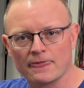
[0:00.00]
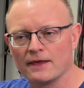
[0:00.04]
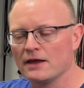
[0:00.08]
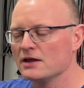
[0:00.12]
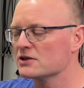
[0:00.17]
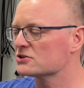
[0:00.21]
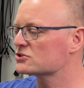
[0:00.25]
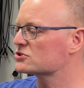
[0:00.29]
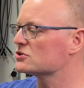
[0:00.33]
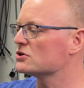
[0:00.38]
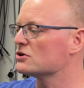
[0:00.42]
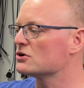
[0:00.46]

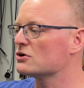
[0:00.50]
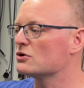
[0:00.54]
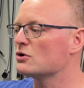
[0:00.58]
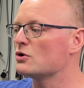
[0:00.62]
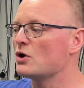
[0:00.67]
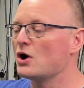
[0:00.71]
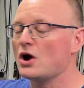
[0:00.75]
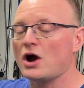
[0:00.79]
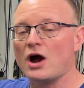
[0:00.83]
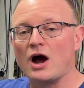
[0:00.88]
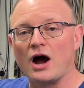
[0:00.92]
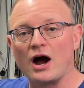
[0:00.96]
So
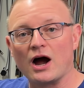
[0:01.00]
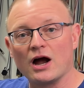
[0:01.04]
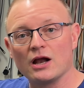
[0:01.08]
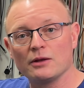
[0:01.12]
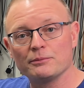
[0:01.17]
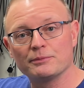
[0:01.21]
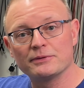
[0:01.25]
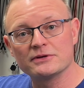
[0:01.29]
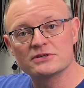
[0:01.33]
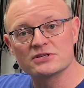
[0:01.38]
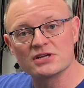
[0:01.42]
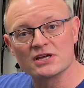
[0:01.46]
I'll
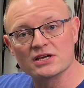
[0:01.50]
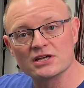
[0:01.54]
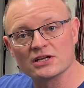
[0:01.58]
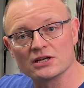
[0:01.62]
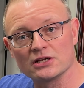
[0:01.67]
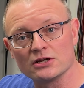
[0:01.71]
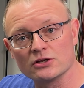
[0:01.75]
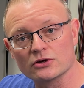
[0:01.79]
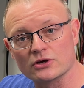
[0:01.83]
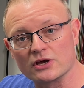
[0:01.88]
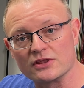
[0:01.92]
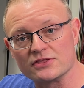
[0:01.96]
be taking a
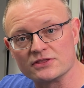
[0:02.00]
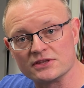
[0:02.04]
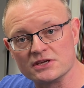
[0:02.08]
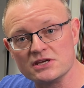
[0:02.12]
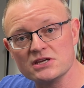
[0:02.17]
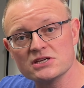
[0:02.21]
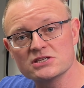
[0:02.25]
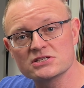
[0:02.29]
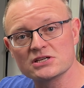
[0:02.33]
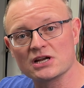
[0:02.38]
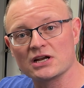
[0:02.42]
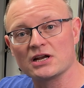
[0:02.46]
look at
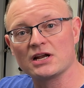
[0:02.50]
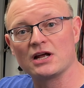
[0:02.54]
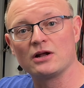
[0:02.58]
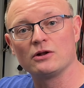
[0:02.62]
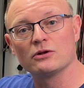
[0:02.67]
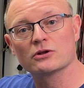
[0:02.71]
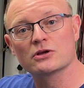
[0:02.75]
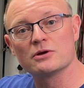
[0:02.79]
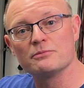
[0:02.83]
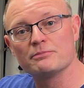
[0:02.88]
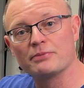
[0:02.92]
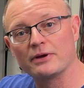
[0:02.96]
these and I'll
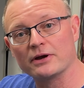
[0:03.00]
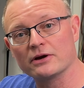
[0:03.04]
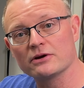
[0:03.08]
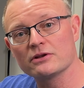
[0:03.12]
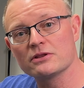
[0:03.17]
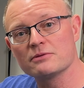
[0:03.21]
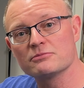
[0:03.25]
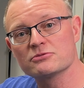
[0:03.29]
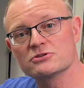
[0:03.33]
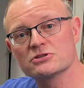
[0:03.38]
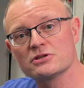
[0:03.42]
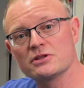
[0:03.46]
compare
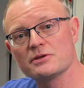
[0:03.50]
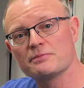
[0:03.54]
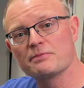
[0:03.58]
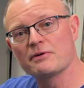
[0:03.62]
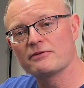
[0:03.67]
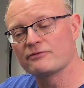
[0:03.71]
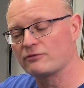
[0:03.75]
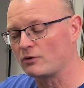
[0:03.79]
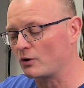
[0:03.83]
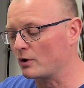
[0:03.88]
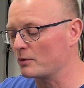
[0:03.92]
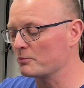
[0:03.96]
them to the
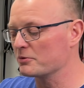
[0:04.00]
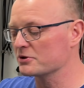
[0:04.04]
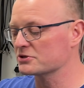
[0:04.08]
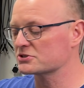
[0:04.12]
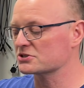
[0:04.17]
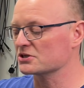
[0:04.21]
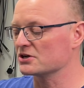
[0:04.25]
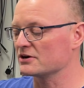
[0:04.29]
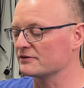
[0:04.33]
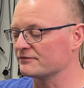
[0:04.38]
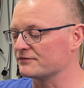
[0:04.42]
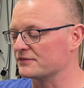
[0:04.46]
performance
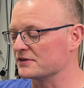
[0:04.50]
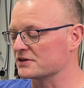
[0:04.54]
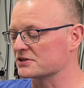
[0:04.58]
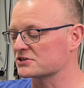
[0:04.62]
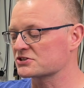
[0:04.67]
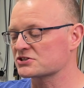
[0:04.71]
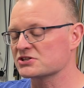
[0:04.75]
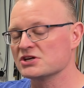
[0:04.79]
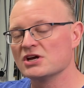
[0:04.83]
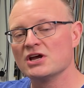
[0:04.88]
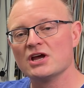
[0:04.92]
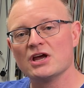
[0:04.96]
of this
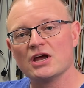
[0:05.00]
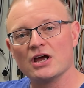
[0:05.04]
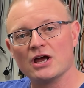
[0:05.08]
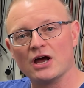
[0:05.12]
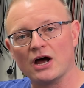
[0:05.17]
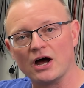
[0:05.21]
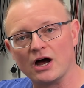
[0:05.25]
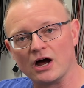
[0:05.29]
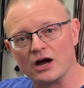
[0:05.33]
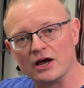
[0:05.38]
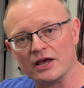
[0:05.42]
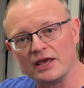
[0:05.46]

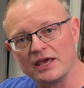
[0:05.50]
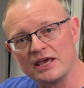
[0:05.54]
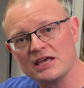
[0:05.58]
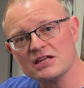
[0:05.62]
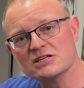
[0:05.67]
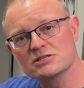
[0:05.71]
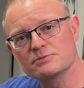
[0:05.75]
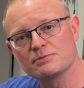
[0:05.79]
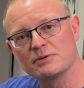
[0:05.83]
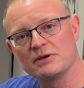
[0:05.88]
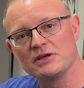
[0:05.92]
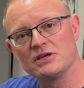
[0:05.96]

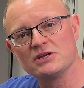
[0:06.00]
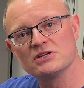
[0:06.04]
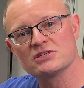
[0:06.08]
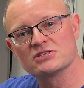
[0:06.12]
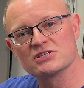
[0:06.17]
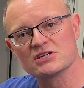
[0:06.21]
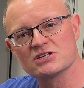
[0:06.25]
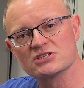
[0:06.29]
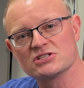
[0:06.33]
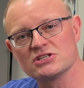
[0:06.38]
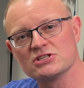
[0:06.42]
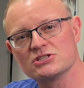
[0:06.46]
HP
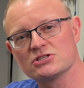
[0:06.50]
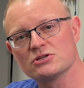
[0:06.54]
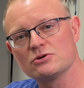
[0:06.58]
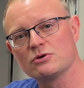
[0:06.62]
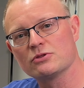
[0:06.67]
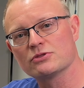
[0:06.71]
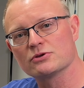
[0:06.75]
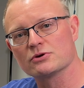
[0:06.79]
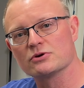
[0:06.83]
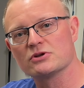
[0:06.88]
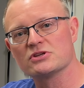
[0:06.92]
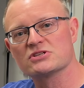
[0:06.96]

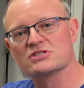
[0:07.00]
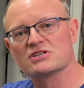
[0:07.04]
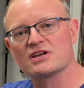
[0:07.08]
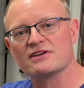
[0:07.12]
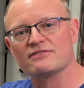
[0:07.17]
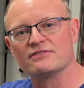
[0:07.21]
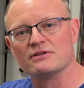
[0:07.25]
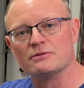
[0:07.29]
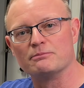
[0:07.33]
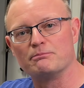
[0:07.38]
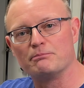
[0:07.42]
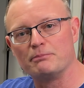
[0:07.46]

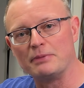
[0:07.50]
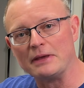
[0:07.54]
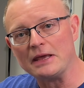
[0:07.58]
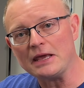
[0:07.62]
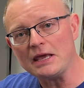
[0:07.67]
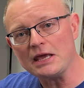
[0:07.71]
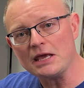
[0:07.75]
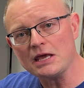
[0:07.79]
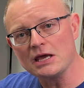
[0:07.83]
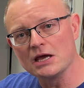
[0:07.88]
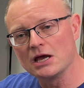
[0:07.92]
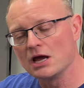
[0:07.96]

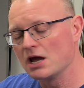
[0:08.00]
6237B.